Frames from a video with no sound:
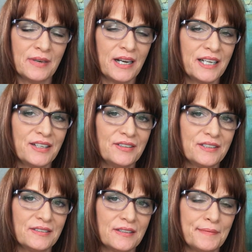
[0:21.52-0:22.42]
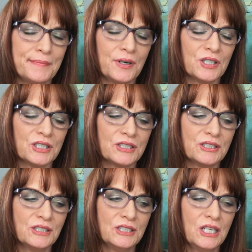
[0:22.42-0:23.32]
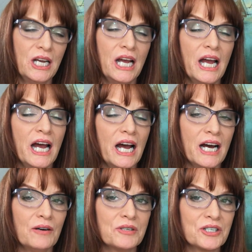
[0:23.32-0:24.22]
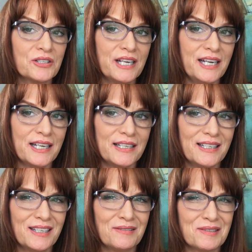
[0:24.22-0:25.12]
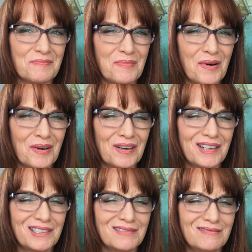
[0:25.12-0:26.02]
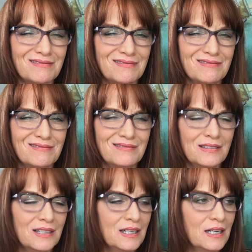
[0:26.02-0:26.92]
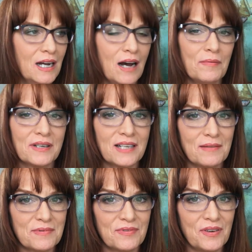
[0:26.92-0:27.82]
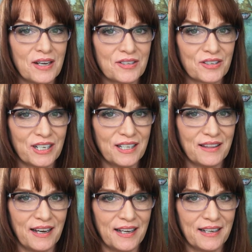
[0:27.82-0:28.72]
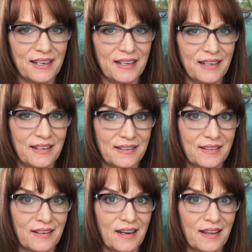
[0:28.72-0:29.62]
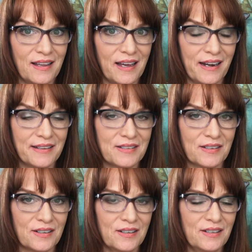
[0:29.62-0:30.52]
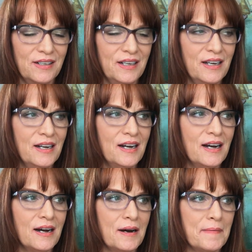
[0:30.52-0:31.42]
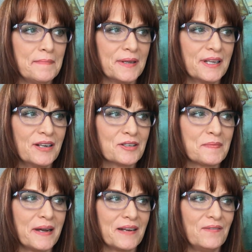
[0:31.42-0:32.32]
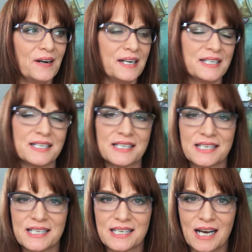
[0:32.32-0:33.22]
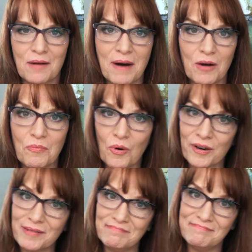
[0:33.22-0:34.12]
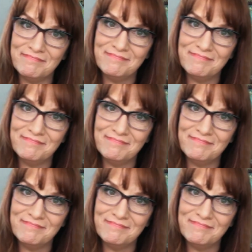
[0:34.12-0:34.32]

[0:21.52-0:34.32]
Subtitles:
How you doing? I'm bored. How was your day? It was boring. How many times have you asked your kid that and gotten that answer? But here's my advice about boredom.